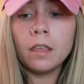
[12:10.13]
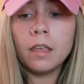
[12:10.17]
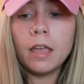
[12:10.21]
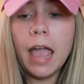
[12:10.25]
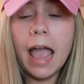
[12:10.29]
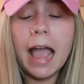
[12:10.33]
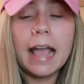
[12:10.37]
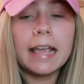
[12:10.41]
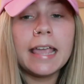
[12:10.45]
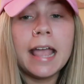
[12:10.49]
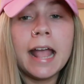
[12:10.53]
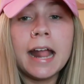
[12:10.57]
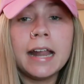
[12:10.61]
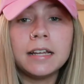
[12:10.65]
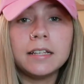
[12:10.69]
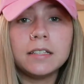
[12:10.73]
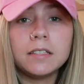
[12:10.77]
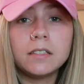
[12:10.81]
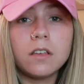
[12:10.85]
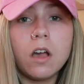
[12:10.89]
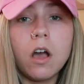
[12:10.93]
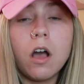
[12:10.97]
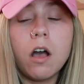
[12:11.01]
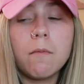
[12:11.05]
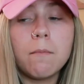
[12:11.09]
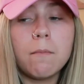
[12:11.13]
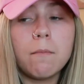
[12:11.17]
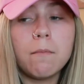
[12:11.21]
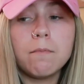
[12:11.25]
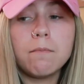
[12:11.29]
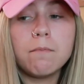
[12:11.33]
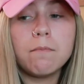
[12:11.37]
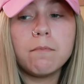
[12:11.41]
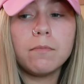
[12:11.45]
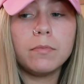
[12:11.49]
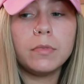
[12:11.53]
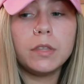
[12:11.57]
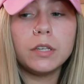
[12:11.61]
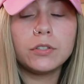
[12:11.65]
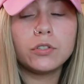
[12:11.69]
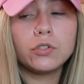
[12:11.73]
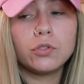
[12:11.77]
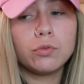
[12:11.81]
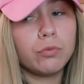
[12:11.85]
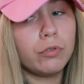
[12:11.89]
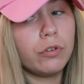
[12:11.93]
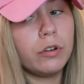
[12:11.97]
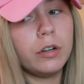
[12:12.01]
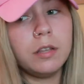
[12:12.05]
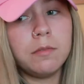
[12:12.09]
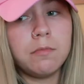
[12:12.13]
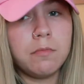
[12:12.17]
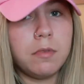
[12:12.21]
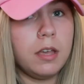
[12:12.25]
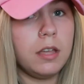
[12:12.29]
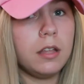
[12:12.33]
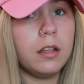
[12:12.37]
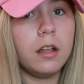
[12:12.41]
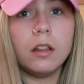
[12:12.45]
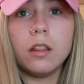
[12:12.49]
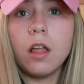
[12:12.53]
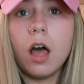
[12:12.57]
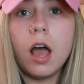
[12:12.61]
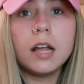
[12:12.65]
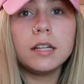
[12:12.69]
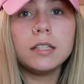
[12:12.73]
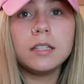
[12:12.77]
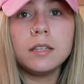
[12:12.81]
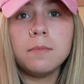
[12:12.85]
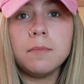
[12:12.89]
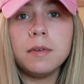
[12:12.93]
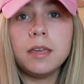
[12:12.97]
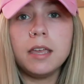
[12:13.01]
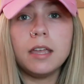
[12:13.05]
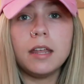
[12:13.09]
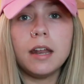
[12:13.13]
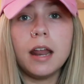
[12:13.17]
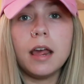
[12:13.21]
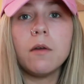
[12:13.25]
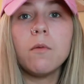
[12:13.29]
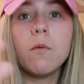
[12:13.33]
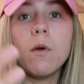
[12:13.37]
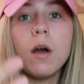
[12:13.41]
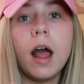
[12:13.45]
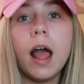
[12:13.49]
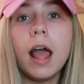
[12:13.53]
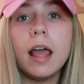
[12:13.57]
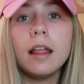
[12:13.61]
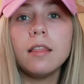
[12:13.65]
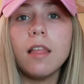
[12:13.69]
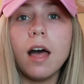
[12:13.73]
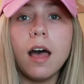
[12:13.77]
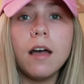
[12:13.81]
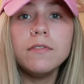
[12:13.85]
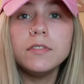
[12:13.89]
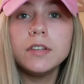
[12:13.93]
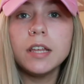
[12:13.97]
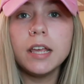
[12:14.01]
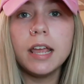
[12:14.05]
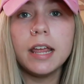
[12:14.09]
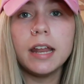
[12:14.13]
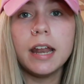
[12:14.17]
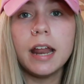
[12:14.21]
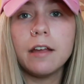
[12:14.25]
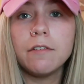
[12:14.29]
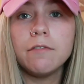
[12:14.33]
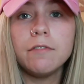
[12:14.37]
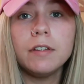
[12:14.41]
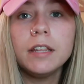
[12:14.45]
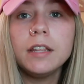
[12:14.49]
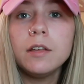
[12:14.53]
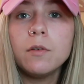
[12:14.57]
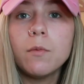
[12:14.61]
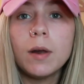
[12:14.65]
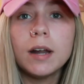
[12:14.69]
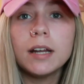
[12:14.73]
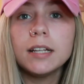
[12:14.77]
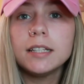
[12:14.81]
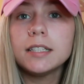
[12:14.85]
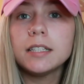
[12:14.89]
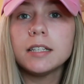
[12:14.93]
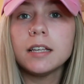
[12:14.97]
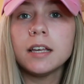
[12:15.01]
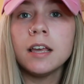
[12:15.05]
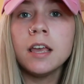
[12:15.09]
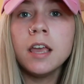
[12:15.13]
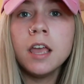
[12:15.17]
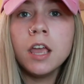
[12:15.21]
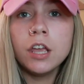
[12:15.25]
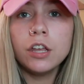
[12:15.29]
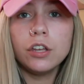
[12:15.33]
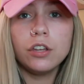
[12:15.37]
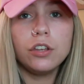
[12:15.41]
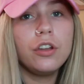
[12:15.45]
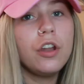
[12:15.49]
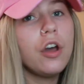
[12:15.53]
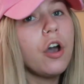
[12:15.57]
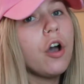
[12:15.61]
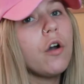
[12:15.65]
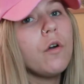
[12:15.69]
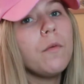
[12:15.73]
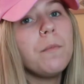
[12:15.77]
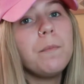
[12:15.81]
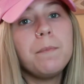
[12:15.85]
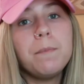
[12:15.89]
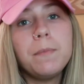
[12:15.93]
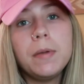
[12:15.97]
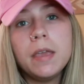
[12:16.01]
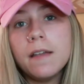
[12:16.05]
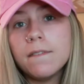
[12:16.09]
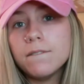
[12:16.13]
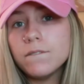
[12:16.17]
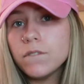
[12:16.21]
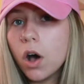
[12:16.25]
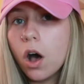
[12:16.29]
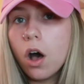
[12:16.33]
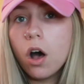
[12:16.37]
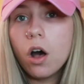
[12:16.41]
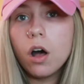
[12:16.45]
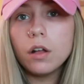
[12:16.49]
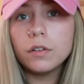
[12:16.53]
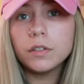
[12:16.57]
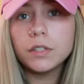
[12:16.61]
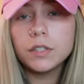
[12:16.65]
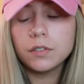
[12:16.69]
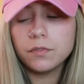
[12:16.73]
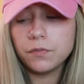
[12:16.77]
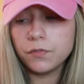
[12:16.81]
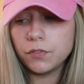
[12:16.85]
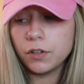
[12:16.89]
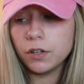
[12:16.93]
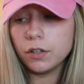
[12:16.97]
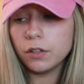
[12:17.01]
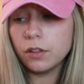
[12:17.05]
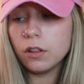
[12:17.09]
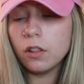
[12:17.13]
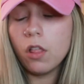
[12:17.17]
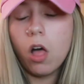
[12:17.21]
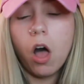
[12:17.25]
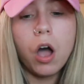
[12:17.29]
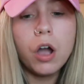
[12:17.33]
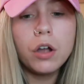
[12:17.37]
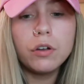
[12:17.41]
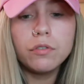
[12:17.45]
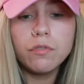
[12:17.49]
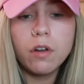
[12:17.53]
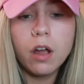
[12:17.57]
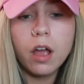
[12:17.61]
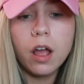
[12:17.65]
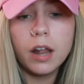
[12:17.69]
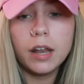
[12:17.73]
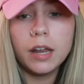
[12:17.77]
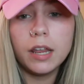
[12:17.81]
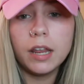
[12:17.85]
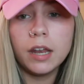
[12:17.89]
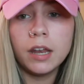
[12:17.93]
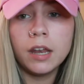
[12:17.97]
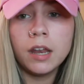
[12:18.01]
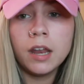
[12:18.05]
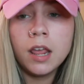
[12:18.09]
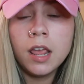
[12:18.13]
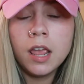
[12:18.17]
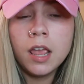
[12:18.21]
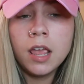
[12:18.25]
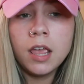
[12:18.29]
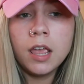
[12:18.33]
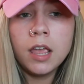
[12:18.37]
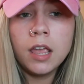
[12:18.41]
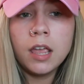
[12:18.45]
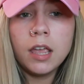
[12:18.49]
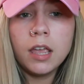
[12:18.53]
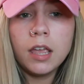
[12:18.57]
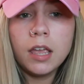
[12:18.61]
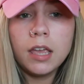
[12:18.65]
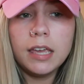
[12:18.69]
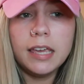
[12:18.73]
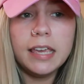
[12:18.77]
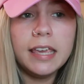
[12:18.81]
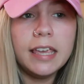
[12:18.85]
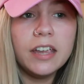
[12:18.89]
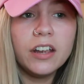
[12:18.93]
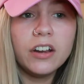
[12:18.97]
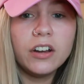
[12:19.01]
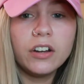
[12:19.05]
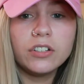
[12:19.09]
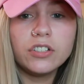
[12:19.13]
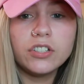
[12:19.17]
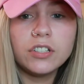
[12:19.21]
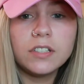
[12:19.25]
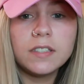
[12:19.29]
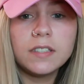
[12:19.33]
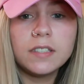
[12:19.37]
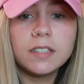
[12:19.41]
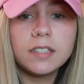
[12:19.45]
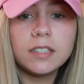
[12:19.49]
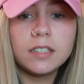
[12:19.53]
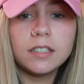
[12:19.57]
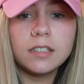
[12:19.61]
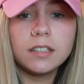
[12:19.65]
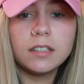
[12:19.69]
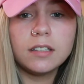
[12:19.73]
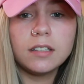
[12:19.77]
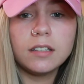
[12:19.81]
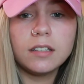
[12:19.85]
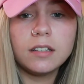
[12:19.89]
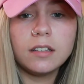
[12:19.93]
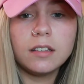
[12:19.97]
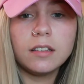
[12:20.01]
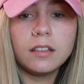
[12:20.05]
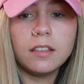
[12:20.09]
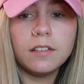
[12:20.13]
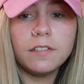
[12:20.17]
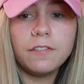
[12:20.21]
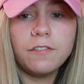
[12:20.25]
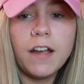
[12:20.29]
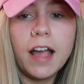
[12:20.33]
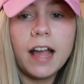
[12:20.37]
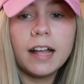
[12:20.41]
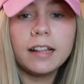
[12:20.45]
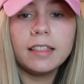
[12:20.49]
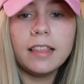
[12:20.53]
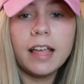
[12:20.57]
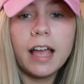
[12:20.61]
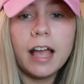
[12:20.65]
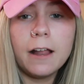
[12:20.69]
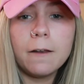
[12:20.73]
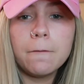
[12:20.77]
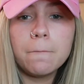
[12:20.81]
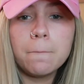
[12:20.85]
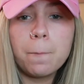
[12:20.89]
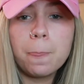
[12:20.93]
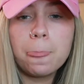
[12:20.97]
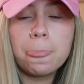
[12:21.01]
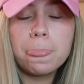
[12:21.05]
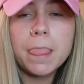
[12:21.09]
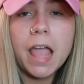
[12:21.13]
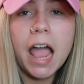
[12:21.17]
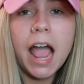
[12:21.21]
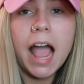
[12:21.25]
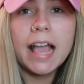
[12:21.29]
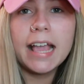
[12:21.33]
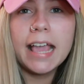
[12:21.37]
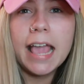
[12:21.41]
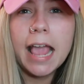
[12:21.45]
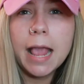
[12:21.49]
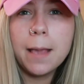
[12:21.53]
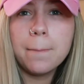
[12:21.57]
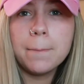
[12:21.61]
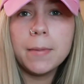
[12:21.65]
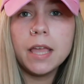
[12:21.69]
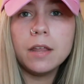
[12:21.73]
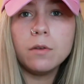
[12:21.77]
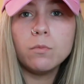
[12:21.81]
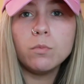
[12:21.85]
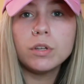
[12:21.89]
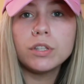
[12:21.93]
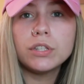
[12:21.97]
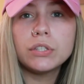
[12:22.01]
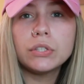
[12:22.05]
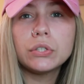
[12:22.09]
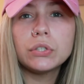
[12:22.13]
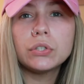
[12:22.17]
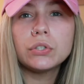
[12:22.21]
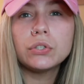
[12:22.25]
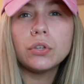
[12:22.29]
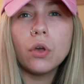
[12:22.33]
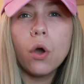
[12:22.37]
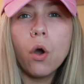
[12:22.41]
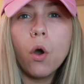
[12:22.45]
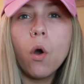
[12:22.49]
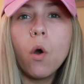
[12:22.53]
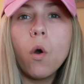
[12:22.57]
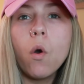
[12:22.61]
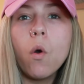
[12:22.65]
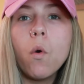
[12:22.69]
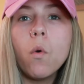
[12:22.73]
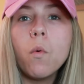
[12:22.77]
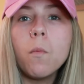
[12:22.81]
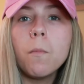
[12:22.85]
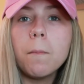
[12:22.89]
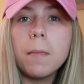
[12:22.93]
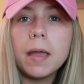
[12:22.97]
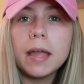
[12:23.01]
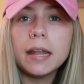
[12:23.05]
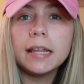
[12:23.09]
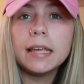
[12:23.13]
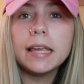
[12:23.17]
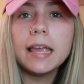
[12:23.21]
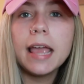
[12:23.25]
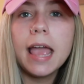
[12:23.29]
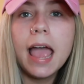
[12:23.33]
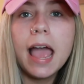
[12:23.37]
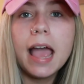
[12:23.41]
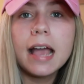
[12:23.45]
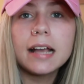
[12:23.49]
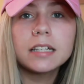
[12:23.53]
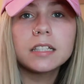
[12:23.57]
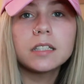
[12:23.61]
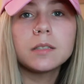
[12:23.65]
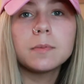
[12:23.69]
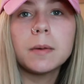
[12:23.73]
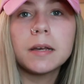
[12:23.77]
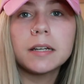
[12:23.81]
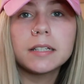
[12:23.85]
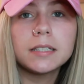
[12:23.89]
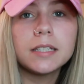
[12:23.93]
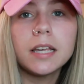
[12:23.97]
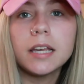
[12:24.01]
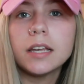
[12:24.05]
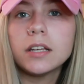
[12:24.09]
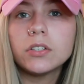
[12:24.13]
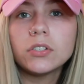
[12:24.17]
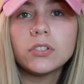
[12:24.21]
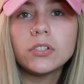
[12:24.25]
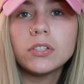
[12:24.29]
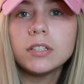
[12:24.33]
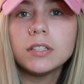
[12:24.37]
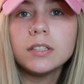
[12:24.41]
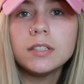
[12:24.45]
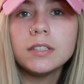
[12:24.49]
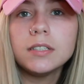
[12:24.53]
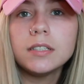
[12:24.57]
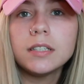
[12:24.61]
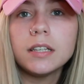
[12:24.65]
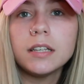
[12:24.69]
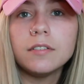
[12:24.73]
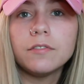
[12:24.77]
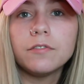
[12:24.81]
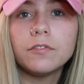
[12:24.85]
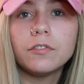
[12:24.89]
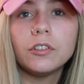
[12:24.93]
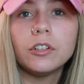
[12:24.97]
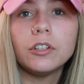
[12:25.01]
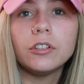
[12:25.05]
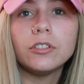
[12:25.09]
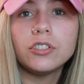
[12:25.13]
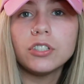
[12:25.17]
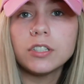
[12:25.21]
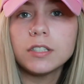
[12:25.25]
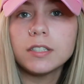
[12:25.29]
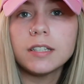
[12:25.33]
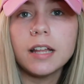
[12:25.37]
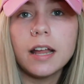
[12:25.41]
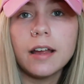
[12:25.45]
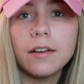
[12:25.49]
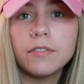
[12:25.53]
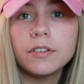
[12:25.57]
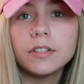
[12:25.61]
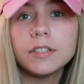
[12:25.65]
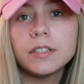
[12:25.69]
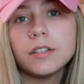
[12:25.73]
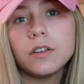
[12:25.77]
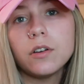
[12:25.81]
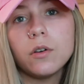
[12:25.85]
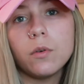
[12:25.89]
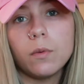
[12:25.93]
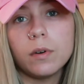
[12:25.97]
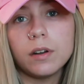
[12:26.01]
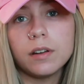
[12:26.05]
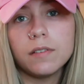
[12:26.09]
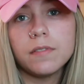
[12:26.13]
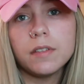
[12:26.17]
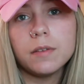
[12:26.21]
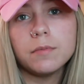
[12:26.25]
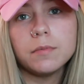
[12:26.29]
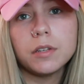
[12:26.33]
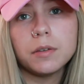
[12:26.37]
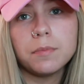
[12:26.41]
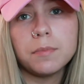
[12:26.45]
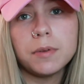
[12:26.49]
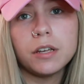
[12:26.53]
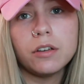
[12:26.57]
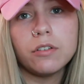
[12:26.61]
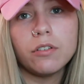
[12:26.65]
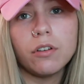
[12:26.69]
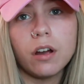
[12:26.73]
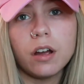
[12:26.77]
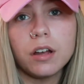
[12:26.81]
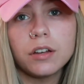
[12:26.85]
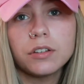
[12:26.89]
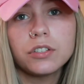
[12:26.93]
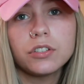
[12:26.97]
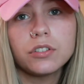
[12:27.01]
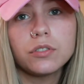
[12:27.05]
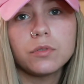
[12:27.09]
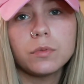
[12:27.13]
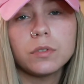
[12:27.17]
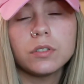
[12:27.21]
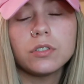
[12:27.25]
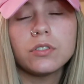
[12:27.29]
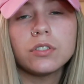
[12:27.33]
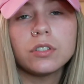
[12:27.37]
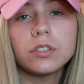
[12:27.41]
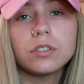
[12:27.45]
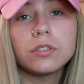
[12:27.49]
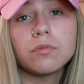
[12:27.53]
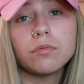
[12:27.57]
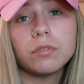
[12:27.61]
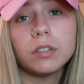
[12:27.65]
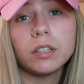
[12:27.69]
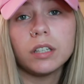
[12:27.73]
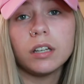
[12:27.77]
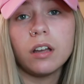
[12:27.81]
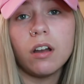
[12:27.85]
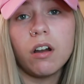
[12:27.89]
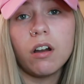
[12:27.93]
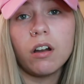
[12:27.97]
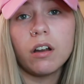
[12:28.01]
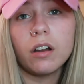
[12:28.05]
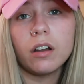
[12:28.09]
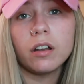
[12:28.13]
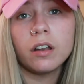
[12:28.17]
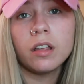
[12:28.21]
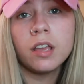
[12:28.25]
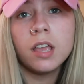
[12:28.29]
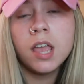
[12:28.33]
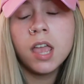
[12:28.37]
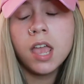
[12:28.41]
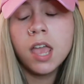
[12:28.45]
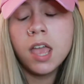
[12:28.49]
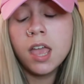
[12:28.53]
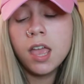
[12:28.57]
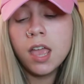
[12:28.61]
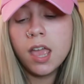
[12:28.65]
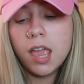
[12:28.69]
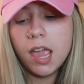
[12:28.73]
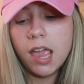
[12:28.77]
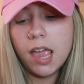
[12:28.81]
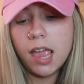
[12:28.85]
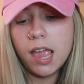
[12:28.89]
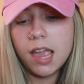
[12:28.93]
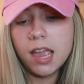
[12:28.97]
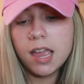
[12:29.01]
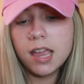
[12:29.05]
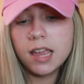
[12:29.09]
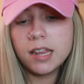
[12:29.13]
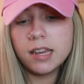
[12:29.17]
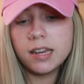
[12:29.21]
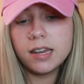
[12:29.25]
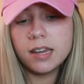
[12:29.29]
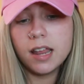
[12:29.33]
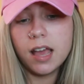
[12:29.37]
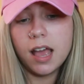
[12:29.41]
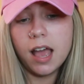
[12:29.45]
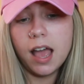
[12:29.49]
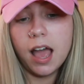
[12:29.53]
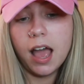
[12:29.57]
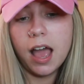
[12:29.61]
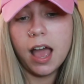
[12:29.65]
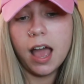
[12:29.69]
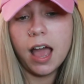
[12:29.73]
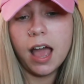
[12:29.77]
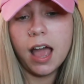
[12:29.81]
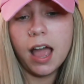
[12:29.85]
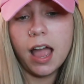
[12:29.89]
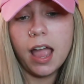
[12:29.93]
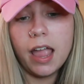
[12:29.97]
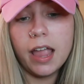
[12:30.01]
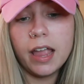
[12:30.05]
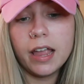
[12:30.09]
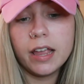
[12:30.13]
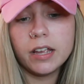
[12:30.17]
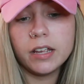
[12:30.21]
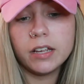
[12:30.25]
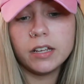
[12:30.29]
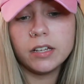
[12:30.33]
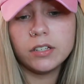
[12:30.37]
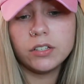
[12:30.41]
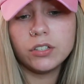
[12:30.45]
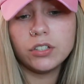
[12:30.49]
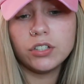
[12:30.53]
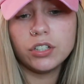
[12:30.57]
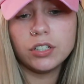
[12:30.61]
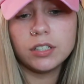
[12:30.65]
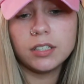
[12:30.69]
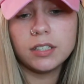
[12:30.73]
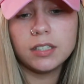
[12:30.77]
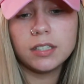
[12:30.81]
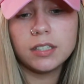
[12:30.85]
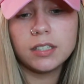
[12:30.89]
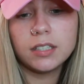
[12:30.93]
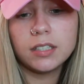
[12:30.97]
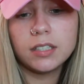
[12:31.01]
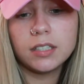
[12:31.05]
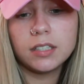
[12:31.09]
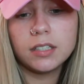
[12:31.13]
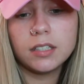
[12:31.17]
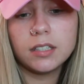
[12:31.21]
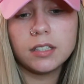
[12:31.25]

at Kennesaw, the sorority meant a lot to me, and I loved it, and I really wanted to, you know, be involved for the long run. And here, just the fact that I came in with so many expectations, and for just every single one of them to be crushed was just really hard. And I just